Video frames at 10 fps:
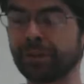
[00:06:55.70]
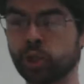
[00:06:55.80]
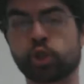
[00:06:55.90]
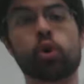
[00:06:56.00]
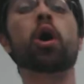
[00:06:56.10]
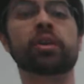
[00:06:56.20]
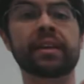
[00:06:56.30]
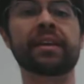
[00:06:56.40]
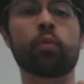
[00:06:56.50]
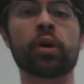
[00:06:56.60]

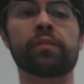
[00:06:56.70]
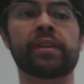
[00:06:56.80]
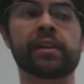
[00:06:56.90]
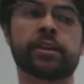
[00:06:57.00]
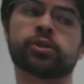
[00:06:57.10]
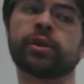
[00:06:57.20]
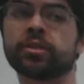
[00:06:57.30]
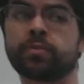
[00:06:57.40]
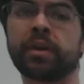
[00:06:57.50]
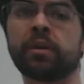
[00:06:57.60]
strongly one of the
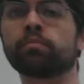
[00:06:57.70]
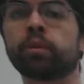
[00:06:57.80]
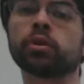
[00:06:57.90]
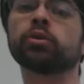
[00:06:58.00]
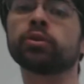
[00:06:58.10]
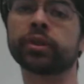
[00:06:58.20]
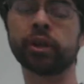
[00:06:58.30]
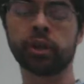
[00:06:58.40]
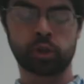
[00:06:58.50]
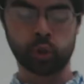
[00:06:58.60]
electrons is being pulled
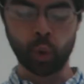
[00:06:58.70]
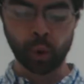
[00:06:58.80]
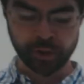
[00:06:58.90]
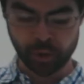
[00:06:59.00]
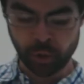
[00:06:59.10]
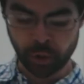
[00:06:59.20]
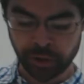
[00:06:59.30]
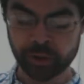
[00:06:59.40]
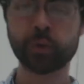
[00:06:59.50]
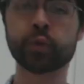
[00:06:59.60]
towards the
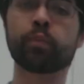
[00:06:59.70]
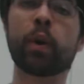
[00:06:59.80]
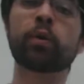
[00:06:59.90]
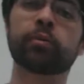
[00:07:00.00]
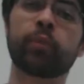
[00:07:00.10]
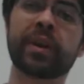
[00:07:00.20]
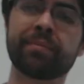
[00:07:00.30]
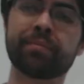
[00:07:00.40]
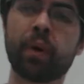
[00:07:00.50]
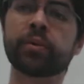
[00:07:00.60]
nucleus. Those will we
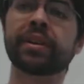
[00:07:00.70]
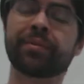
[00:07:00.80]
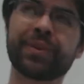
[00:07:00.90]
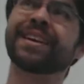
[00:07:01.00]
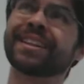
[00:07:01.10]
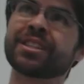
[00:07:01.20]
can